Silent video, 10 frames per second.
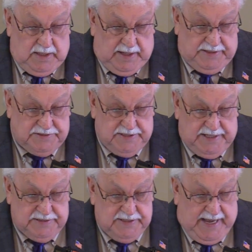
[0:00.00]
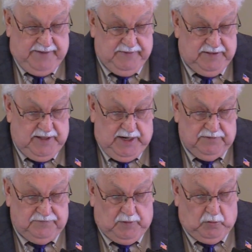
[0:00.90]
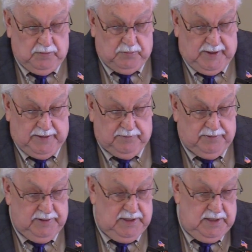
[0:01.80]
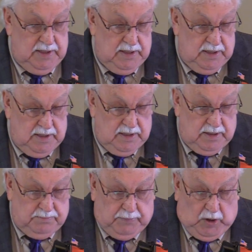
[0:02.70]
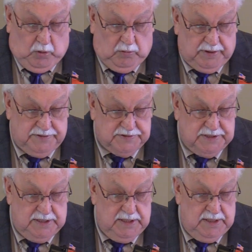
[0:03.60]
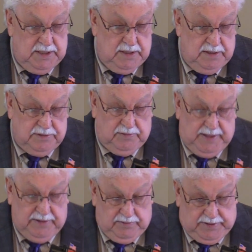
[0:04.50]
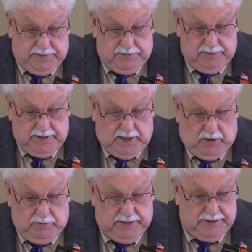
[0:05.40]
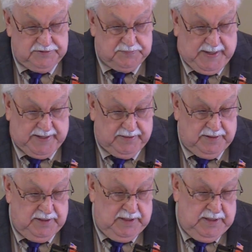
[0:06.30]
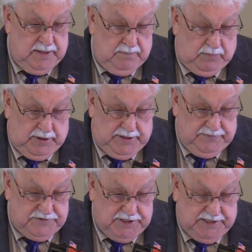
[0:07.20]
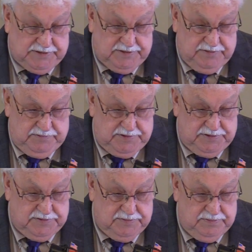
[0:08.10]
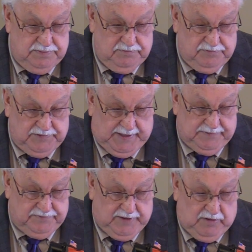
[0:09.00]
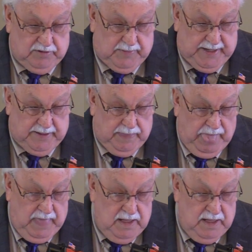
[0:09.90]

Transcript: He says, Having therefore, brethren, boldness to enter into the holiness by the blood of Jesus, we just sang the song about it,